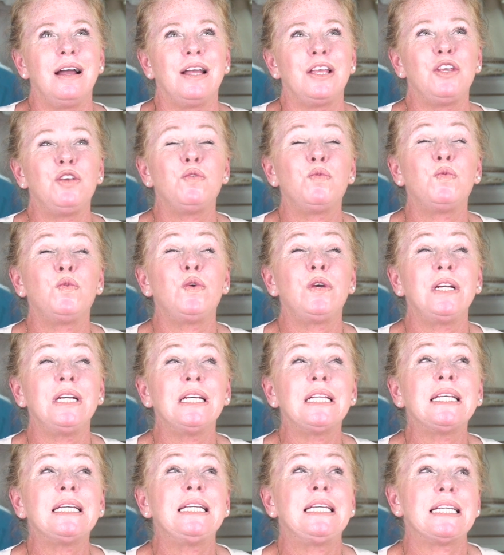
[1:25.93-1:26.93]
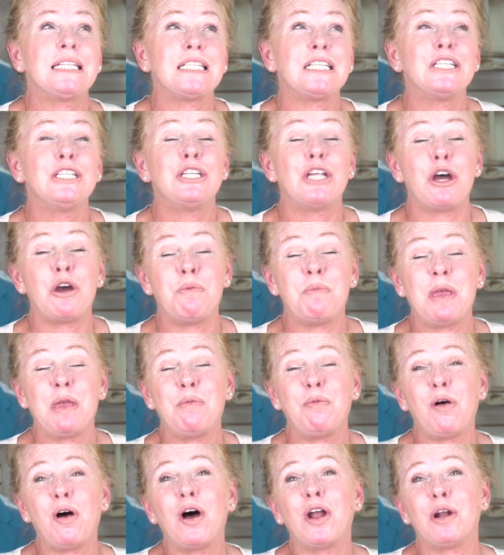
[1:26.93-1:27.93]
you really get to know
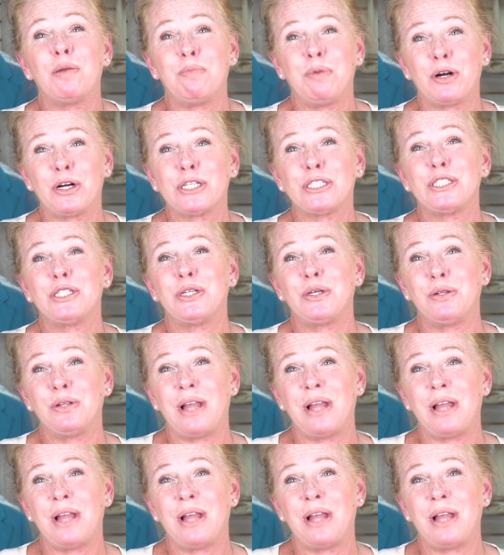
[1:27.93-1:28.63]
people on a personal